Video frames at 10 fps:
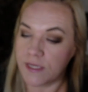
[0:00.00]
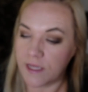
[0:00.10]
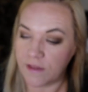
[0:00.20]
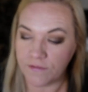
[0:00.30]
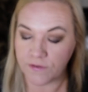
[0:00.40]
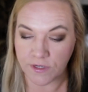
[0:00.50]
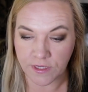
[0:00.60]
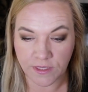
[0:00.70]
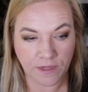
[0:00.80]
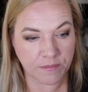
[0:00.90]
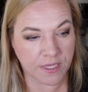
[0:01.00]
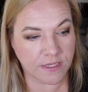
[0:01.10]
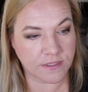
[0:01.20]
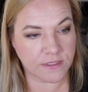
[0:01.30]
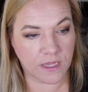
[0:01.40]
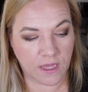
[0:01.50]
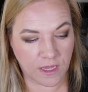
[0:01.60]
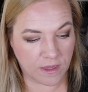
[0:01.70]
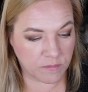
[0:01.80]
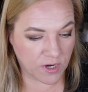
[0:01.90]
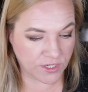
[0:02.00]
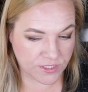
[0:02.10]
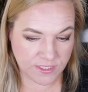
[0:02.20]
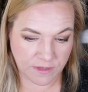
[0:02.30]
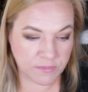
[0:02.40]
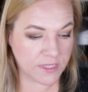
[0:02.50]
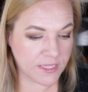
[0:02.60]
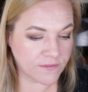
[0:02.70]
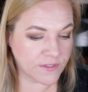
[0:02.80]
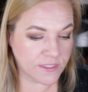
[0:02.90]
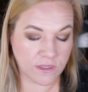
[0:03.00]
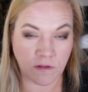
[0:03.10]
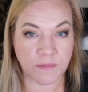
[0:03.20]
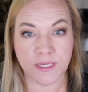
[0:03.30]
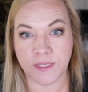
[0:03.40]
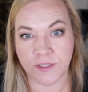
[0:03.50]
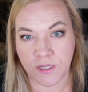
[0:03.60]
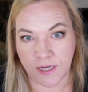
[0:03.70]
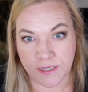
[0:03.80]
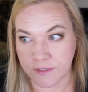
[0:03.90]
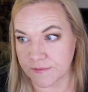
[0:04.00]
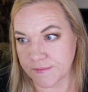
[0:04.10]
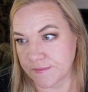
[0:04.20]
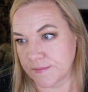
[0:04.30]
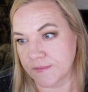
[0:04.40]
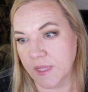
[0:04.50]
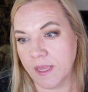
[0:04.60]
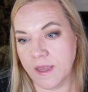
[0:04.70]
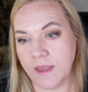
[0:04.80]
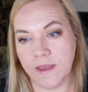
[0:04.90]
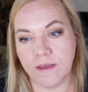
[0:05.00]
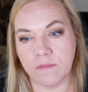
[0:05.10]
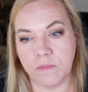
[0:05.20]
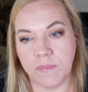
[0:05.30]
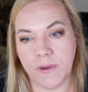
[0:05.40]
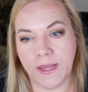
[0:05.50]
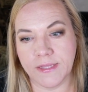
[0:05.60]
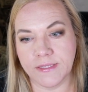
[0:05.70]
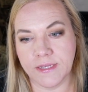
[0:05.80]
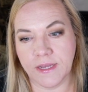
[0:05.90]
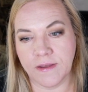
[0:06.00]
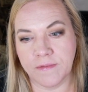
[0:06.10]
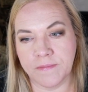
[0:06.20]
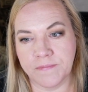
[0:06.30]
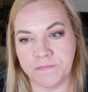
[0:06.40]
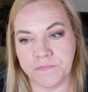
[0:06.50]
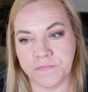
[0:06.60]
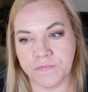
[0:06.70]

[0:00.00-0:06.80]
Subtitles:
in California that makes brushes. I believe these are all made in China. But, and